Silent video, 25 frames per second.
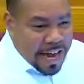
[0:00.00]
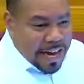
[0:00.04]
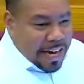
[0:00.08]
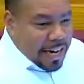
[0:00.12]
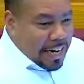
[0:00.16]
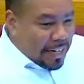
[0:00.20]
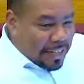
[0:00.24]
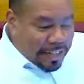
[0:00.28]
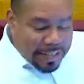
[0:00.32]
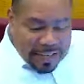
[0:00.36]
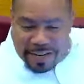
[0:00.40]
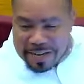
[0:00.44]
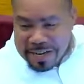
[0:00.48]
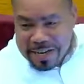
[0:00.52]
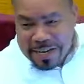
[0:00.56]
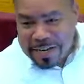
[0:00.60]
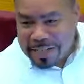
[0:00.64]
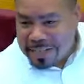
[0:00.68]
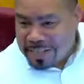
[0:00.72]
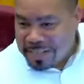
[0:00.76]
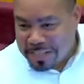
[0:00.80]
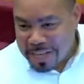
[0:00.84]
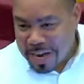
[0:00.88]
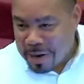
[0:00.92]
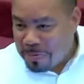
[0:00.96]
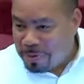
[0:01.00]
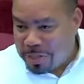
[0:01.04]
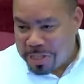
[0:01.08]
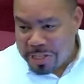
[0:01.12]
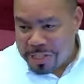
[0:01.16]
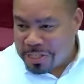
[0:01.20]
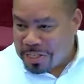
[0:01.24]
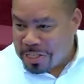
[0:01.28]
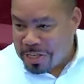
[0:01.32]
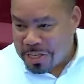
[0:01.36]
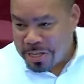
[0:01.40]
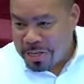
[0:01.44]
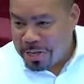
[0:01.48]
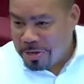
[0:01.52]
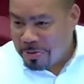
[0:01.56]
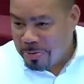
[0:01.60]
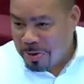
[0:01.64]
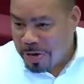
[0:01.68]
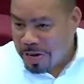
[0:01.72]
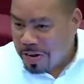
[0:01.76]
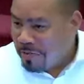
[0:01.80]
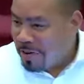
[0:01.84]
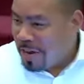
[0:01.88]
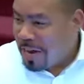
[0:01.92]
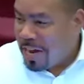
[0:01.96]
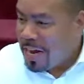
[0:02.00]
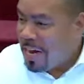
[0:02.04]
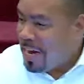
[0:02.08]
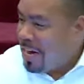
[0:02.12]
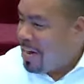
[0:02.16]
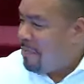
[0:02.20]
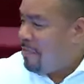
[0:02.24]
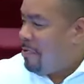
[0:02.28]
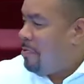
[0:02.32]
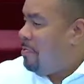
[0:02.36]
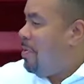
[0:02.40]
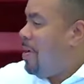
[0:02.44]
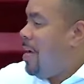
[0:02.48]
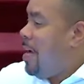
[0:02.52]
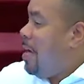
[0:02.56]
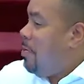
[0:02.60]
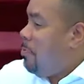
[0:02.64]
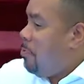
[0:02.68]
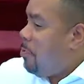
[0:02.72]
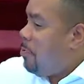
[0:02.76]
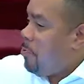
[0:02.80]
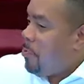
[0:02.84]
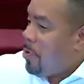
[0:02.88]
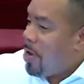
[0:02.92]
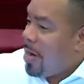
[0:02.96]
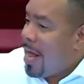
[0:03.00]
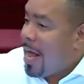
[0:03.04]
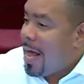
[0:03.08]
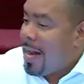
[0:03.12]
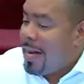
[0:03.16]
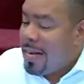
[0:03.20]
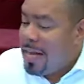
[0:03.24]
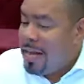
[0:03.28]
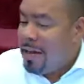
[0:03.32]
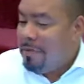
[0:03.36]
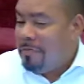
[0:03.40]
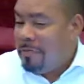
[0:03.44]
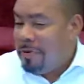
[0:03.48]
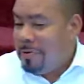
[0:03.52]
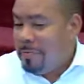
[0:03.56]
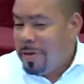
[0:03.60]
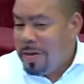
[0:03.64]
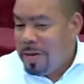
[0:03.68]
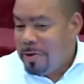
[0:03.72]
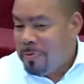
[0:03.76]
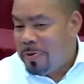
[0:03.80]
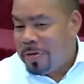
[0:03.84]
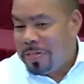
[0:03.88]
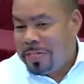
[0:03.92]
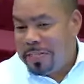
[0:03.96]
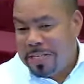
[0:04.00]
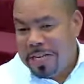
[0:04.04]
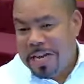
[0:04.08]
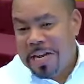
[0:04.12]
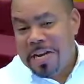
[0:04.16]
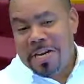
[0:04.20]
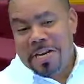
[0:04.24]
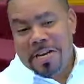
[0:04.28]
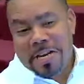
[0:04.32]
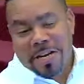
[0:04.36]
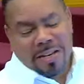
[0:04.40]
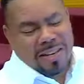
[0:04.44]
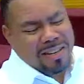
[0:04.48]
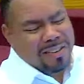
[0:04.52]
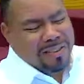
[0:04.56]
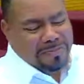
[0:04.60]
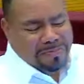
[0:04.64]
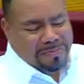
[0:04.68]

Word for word: and just, I'm just good, Rev. I ain't never, when I left him, he was done.